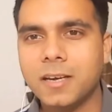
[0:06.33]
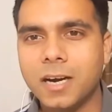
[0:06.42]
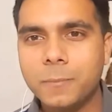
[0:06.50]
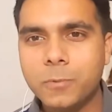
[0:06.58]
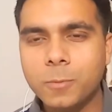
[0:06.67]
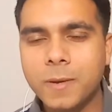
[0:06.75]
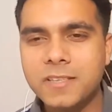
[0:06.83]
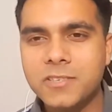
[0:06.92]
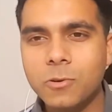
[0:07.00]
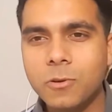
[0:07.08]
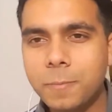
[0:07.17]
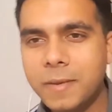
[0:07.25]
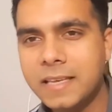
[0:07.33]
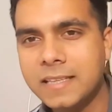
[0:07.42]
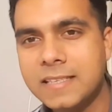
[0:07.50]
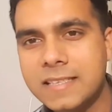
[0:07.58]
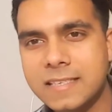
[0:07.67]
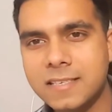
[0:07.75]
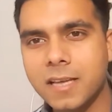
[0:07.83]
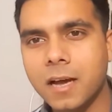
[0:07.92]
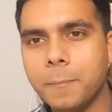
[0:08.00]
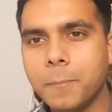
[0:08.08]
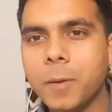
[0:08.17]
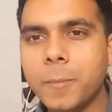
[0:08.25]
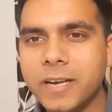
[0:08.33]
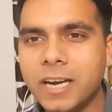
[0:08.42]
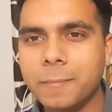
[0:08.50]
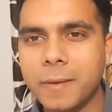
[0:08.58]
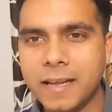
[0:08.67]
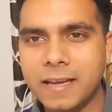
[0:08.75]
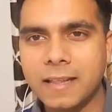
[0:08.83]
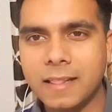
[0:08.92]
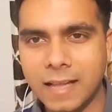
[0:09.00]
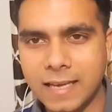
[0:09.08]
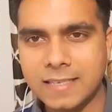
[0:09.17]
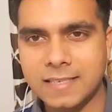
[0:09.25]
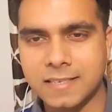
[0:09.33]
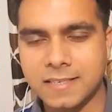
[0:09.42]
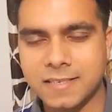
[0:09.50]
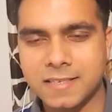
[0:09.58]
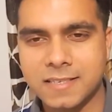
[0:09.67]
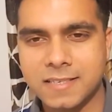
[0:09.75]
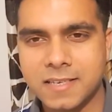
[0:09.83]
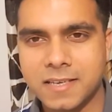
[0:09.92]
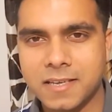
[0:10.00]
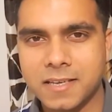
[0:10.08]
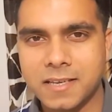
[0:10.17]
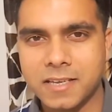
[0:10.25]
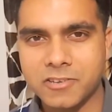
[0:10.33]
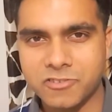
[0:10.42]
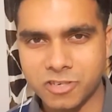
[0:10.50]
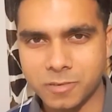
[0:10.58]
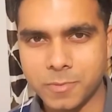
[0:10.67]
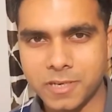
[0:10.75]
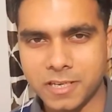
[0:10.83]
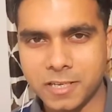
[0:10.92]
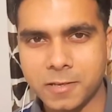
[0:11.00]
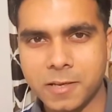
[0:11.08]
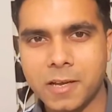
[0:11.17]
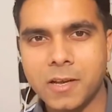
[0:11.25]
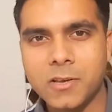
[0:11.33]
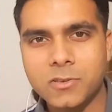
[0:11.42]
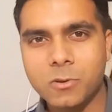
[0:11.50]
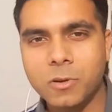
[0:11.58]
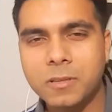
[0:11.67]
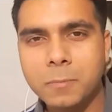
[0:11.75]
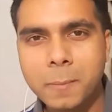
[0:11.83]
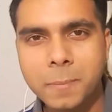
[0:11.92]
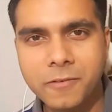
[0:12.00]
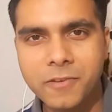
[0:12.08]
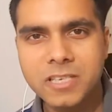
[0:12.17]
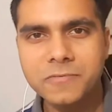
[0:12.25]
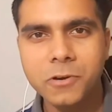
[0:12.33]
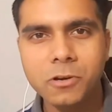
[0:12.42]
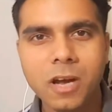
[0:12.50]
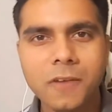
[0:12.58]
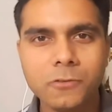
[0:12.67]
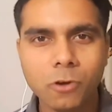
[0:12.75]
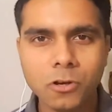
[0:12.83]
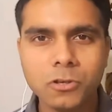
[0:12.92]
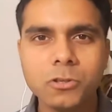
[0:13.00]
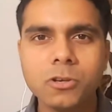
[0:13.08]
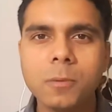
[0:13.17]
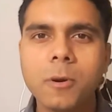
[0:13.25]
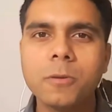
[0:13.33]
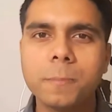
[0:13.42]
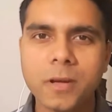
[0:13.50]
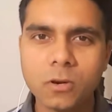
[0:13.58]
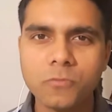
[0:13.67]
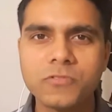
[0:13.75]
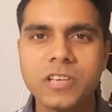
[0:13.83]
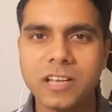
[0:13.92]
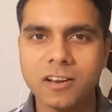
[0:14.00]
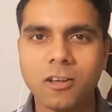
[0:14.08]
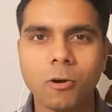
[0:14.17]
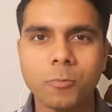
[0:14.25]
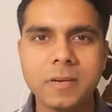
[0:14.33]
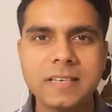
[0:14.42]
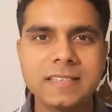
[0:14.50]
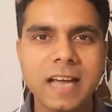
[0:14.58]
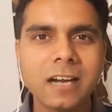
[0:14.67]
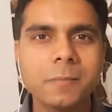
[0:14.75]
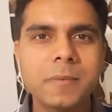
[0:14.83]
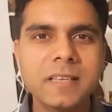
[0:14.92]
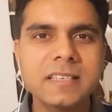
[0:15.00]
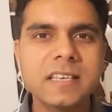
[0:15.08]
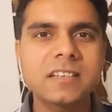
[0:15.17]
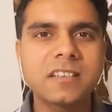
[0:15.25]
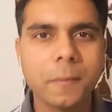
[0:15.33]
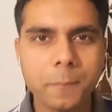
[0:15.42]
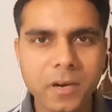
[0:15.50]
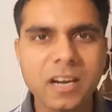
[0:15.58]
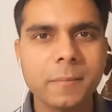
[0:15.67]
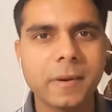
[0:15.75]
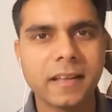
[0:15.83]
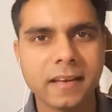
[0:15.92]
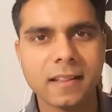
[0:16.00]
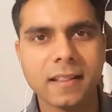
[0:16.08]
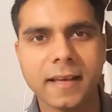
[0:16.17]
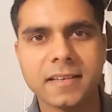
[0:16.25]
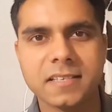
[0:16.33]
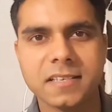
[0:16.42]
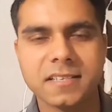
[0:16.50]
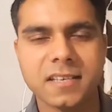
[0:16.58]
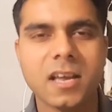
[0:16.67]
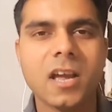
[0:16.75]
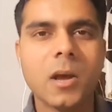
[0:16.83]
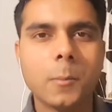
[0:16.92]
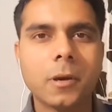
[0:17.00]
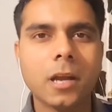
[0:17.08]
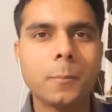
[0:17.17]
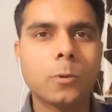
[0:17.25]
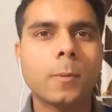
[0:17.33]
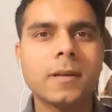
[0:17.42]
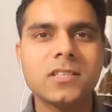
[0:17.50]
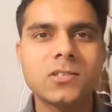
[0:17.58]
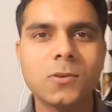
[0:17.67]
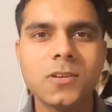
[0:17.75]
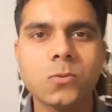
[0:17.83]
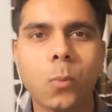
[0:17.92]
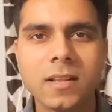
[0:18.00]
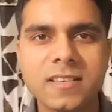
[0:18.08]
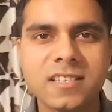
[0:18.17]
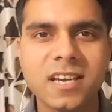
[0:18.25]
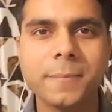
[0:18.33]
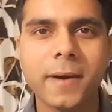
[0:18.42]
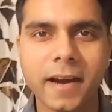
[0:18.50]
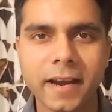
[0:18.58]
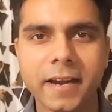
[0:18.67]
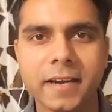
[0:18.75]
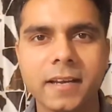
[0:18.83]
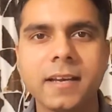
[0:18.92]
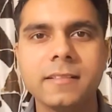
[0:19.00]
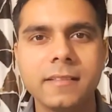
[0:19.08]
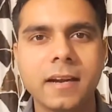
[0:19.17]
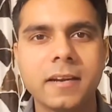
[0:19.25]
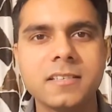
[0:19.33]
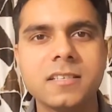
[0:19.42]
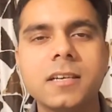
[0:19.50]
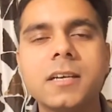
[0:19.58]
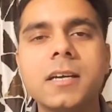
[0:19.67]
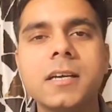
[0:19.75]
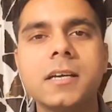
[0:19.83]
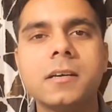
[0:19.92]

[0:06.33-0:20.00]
Approbation means a permanent medical license in Germany. So in my previous video I have talked to you about Berufserlaubnis, that means a temporary medical license. But Approbation is one step ahead, that is a